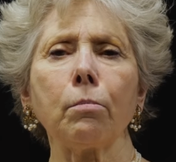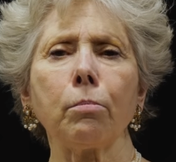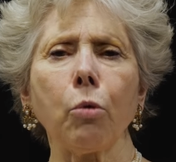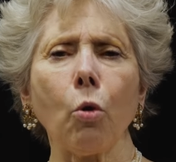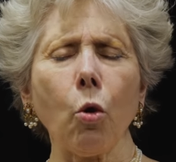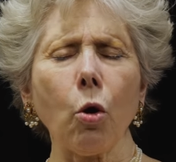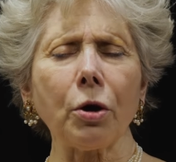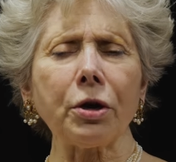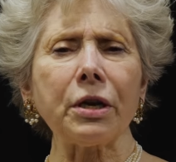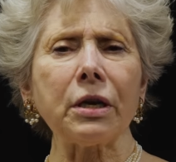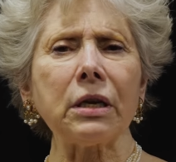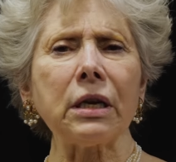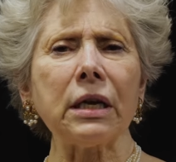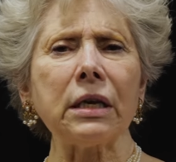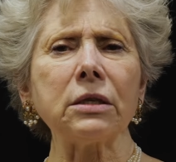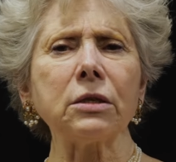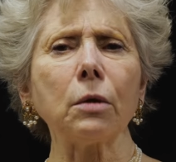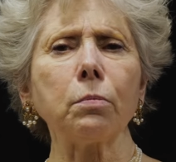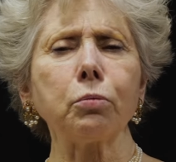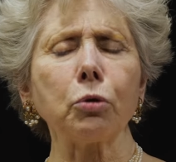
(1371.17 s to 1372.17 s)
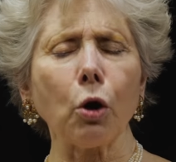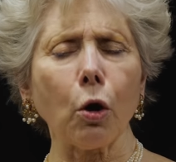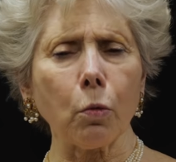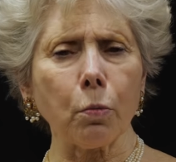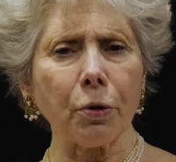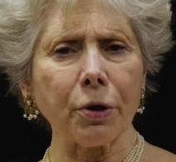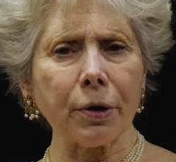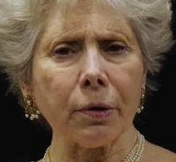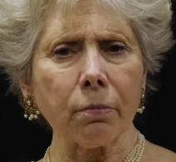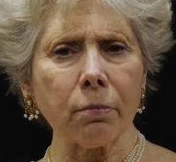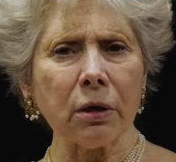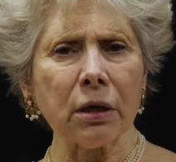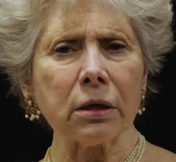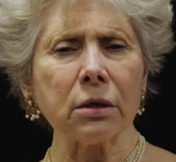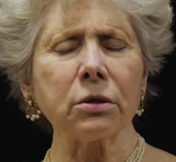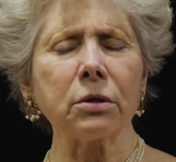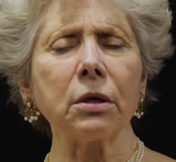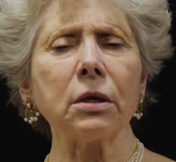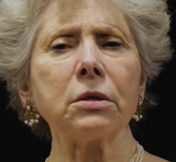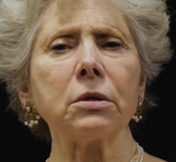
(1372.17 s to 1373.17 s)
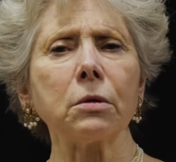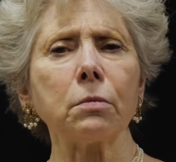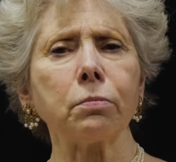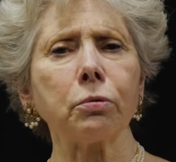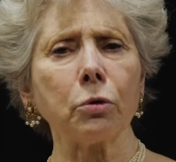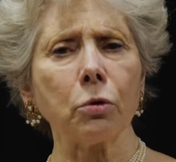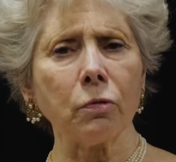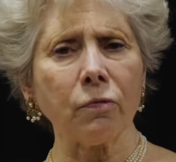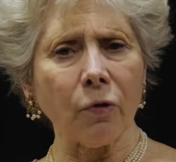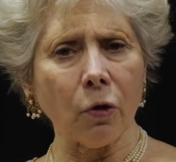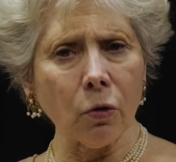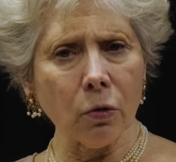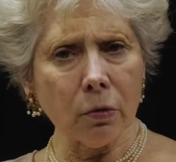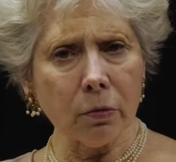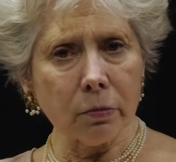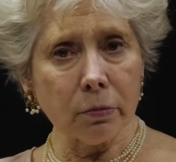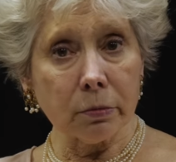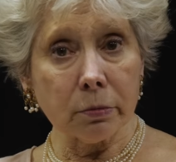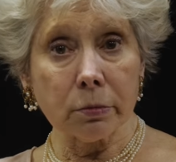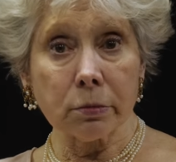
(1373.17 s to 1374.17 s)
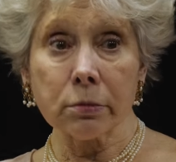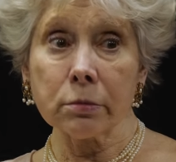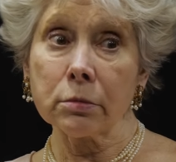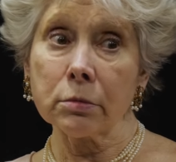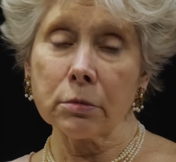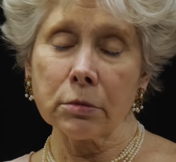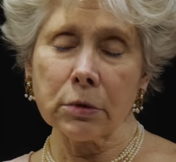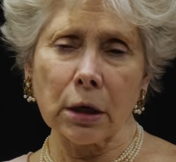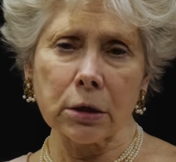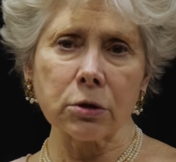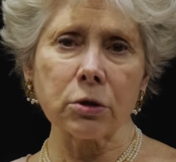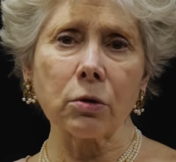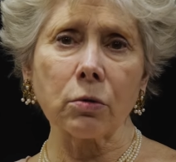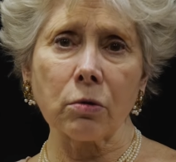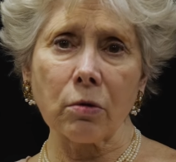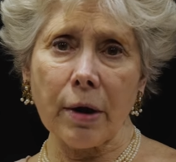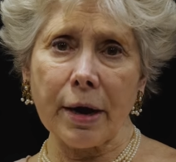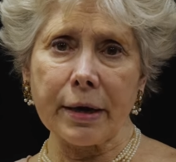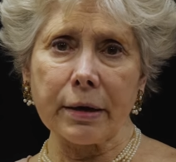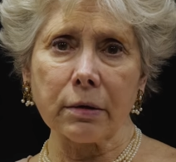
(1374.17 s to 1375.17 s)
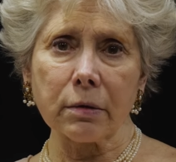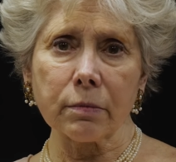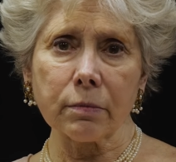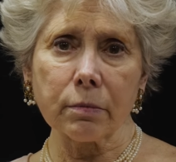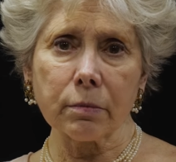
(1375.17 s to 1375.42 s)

born in his opprobrium, his disapproval. Not so great.